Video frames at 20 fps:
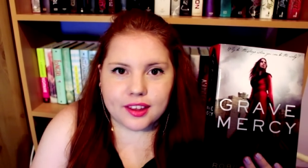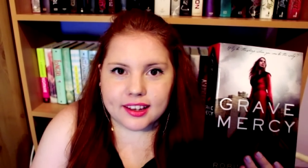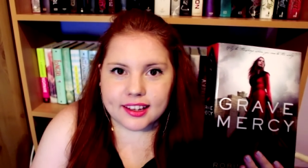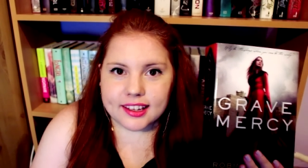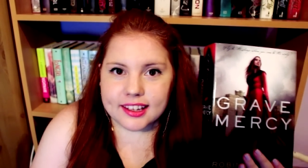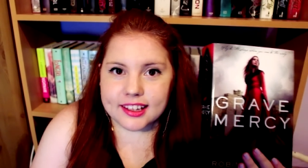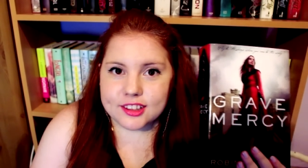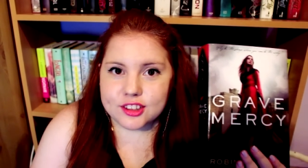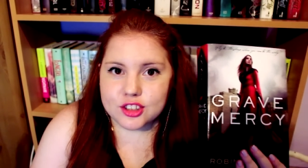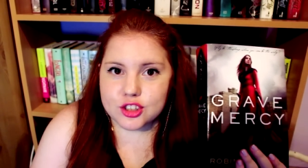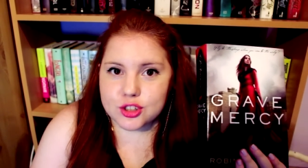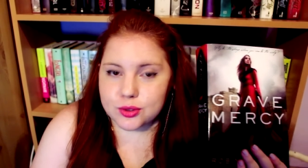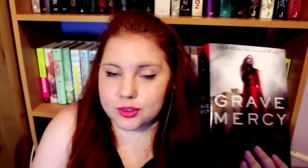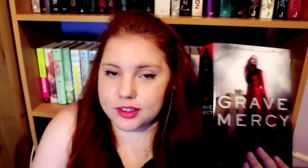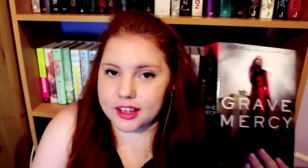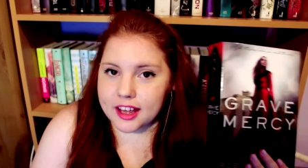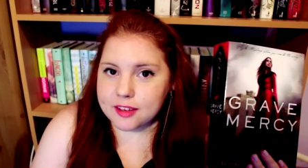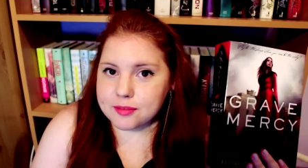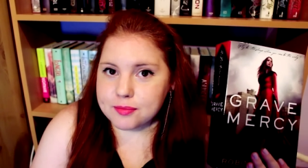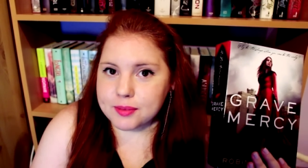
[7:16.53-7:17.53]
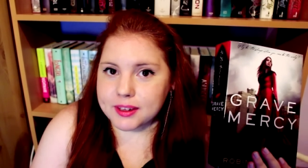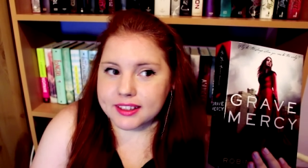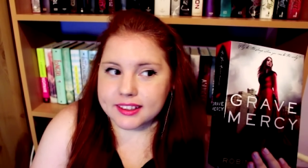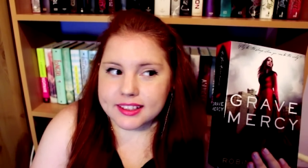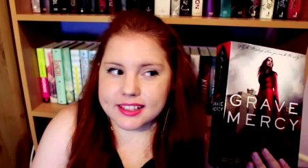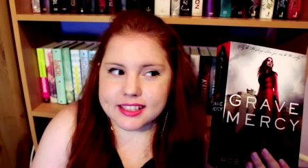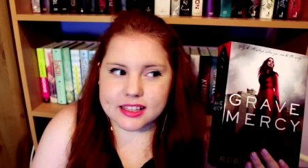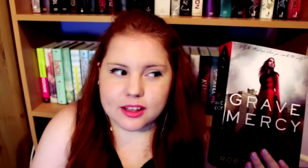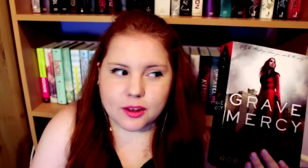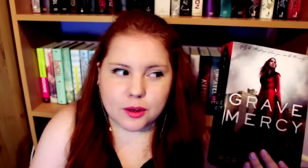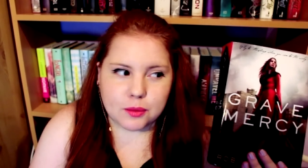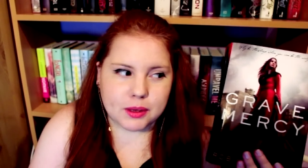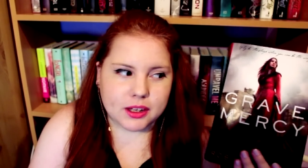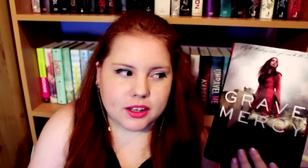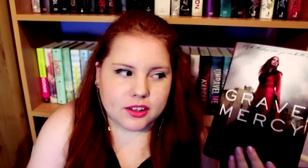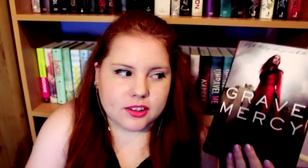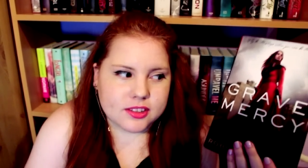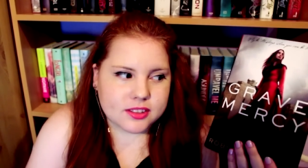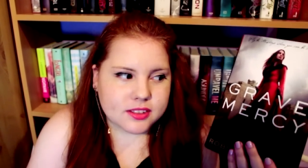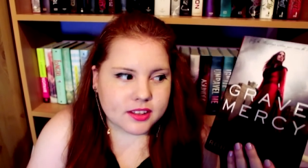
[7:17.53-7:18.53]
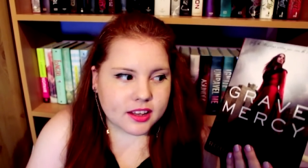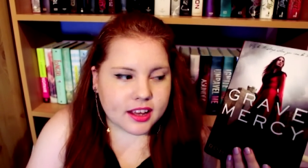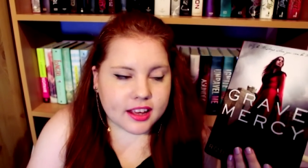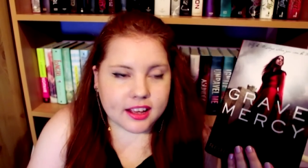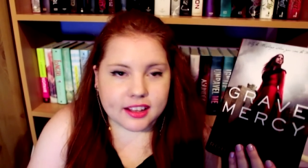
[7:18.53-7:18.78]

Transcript: think it should have been this long because